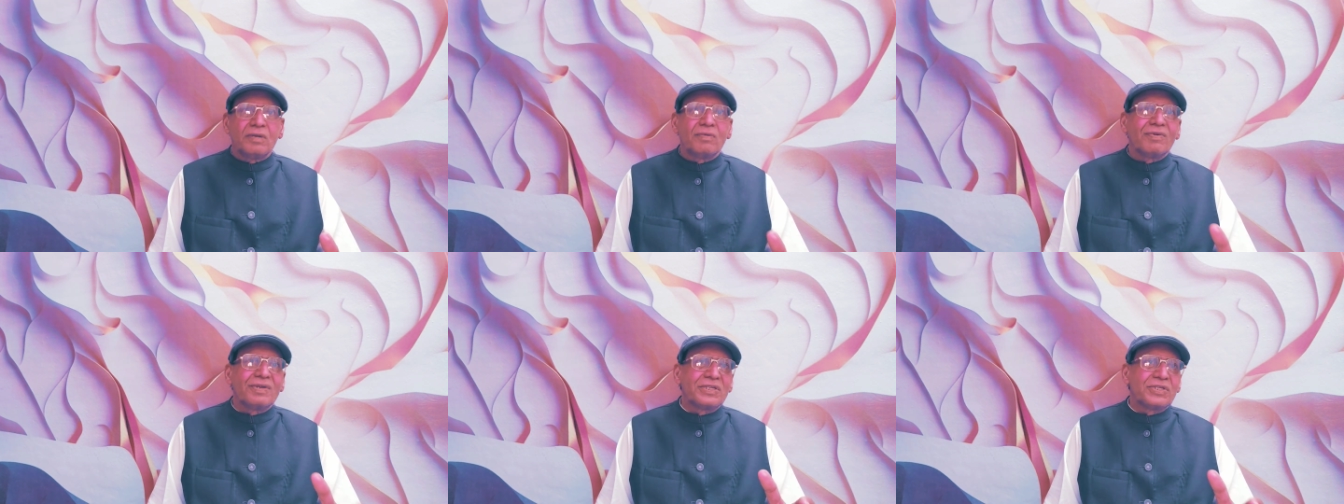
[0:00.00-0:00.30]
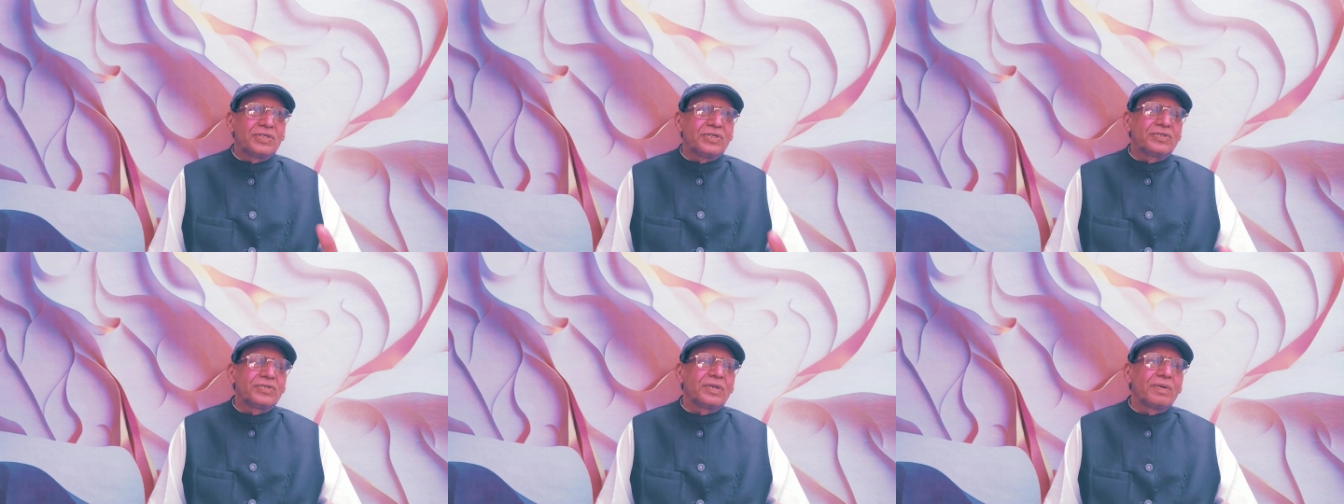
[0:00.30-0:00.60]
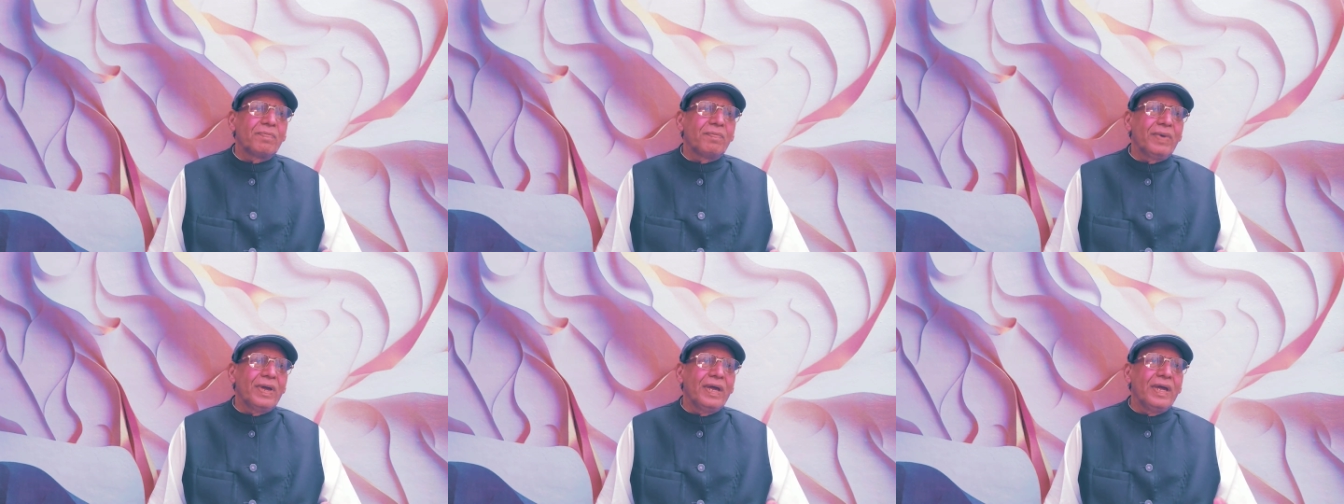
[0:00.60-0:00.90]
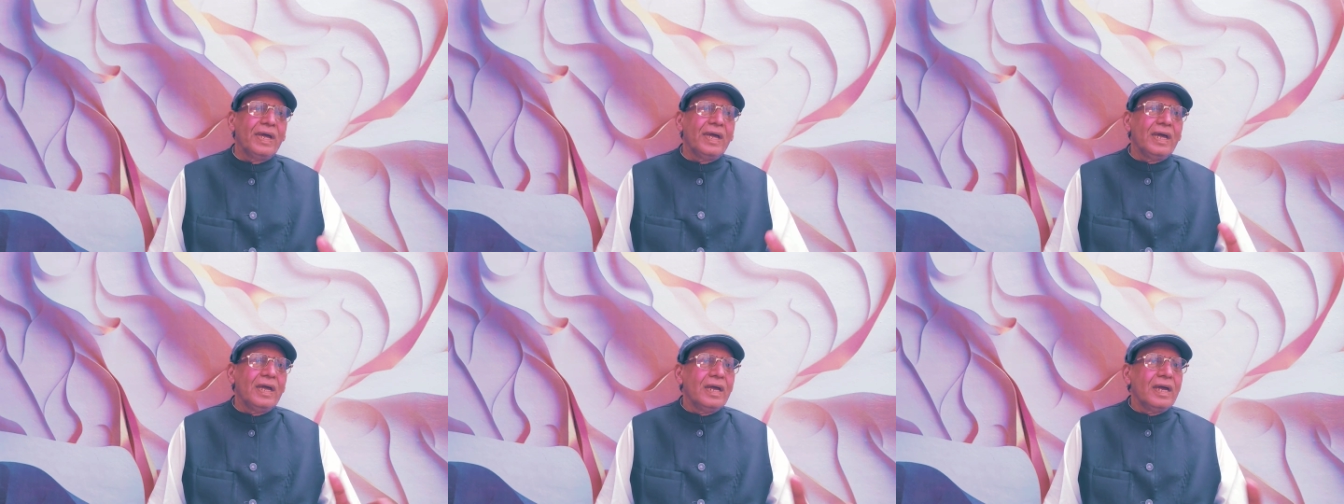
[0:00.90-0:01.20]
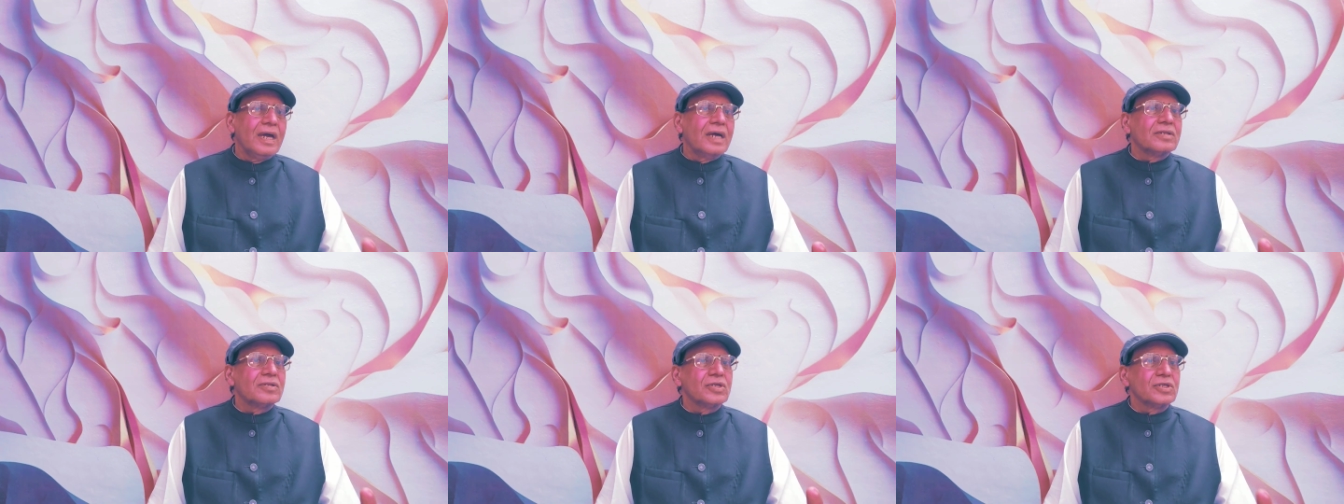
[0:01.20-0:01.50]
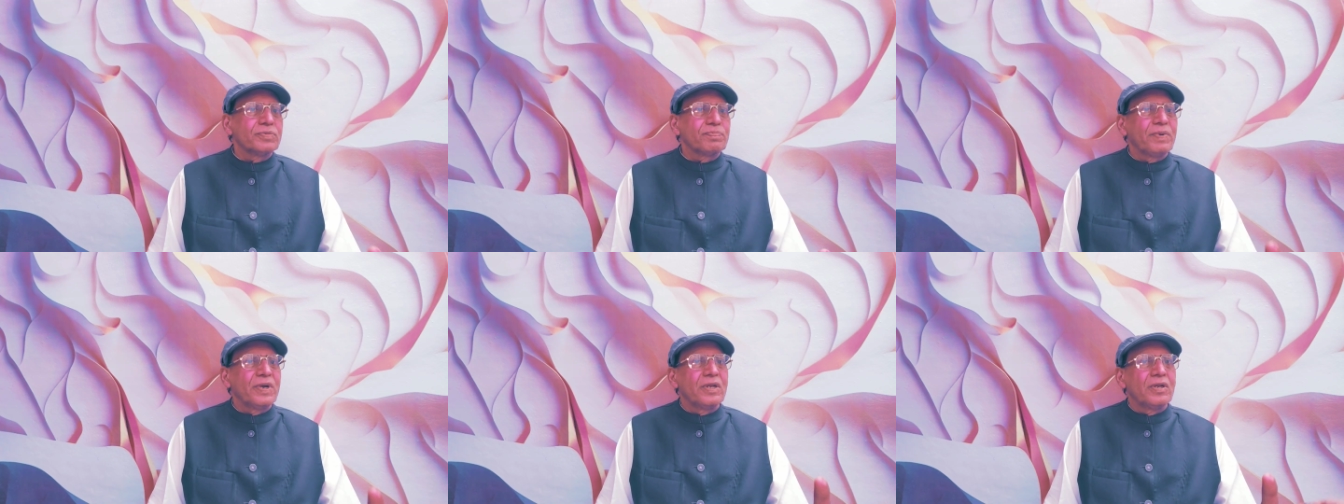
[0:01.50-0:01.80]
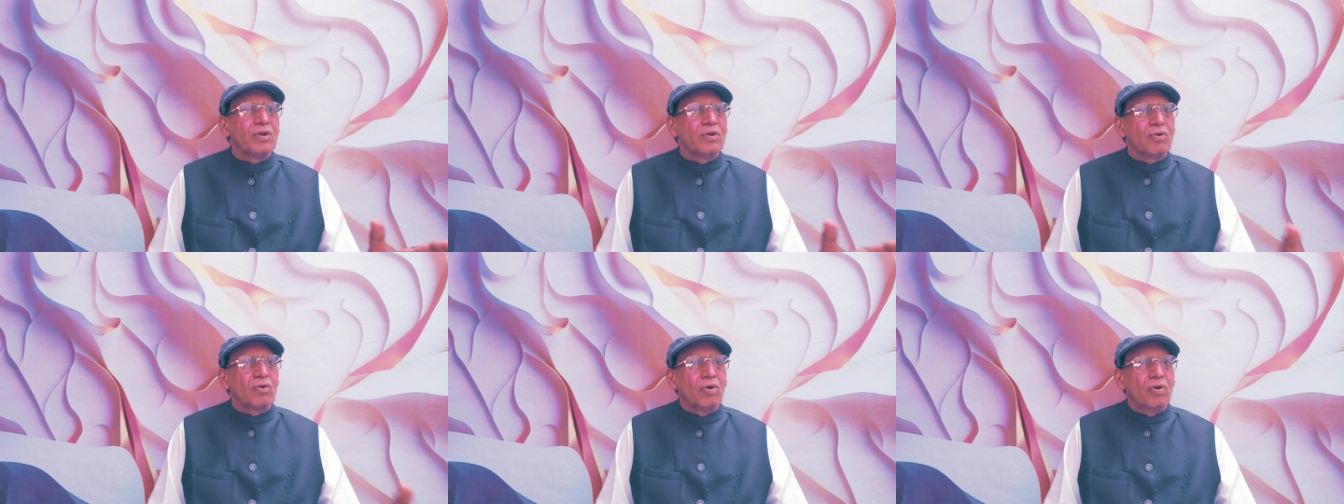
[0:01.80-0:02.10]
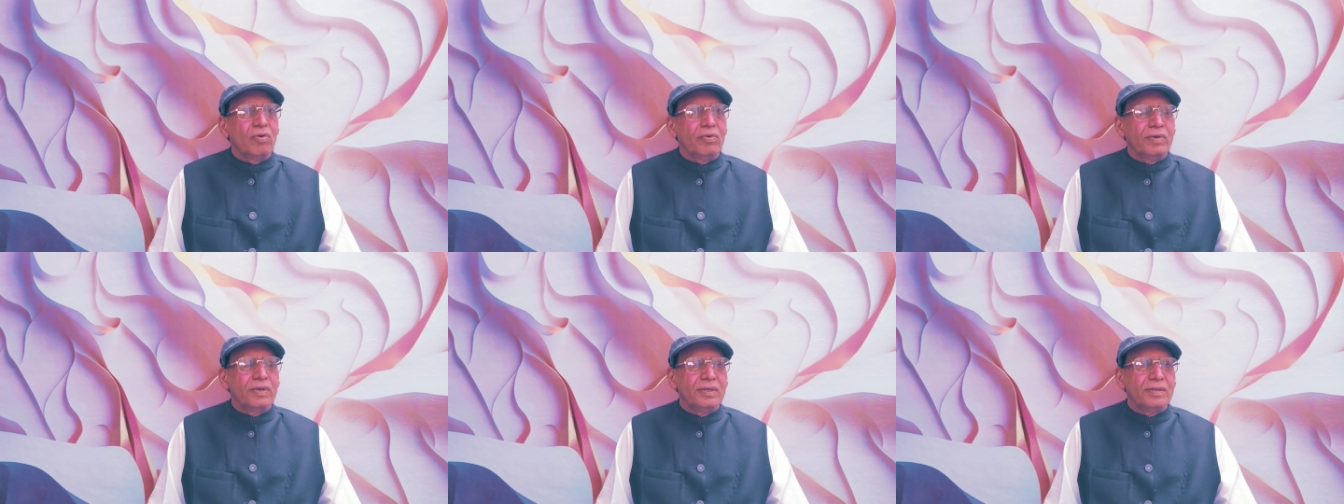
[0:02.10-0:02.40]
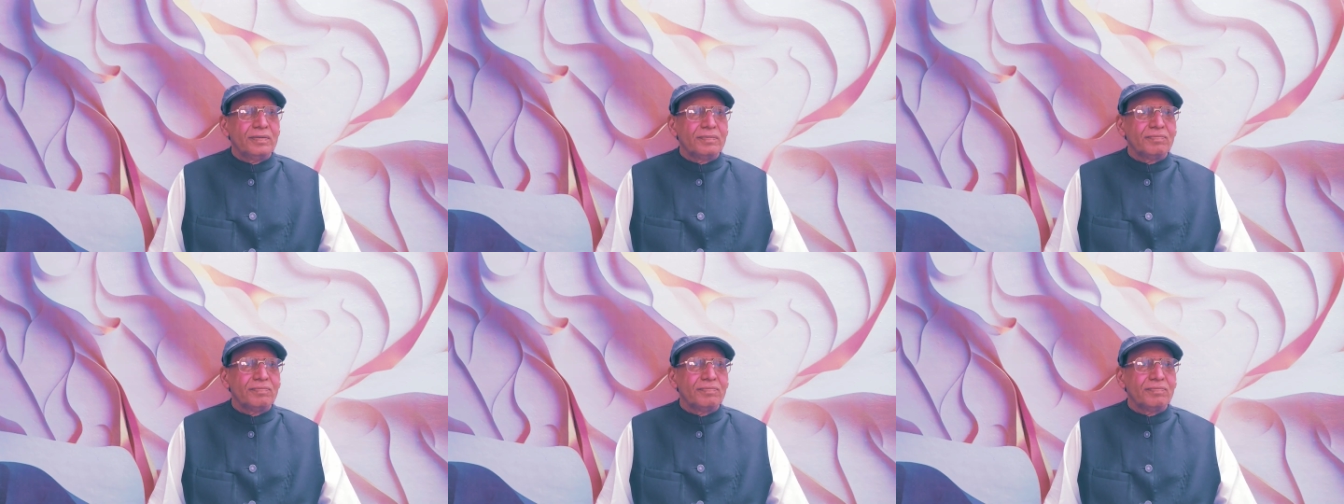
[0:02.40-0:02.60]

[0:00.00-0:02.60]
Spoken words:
nervous system and the spinal cord,